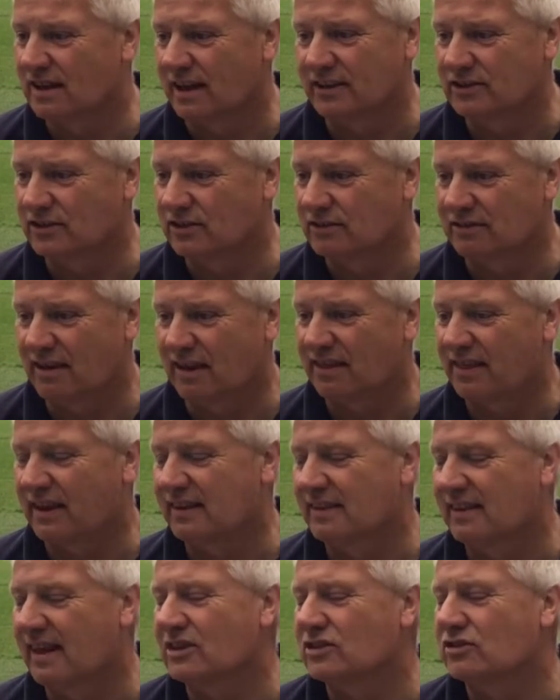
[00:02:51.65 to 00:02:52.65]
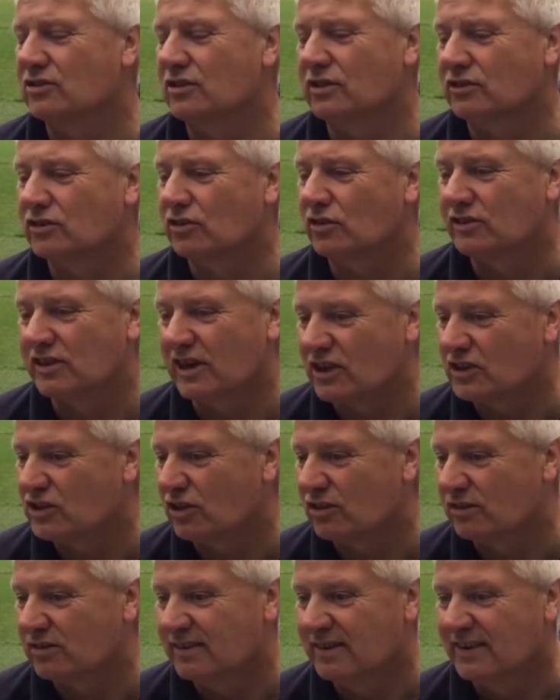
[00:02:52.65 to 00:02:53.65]
Nations. I think that's the
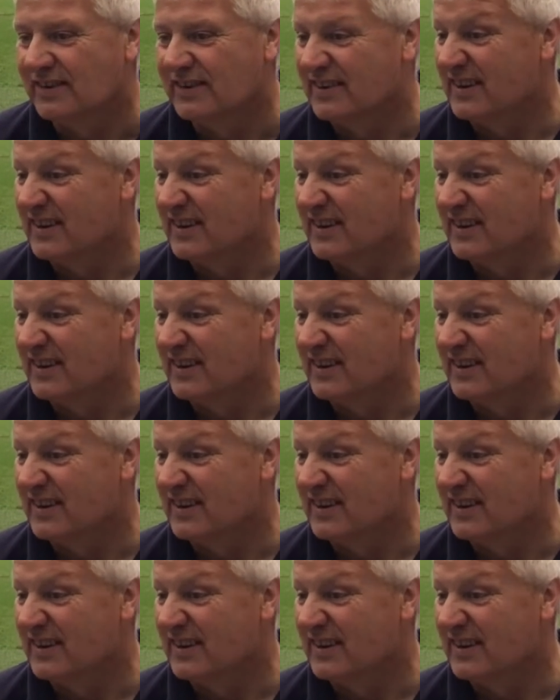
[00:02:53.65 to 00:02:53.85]
tradition.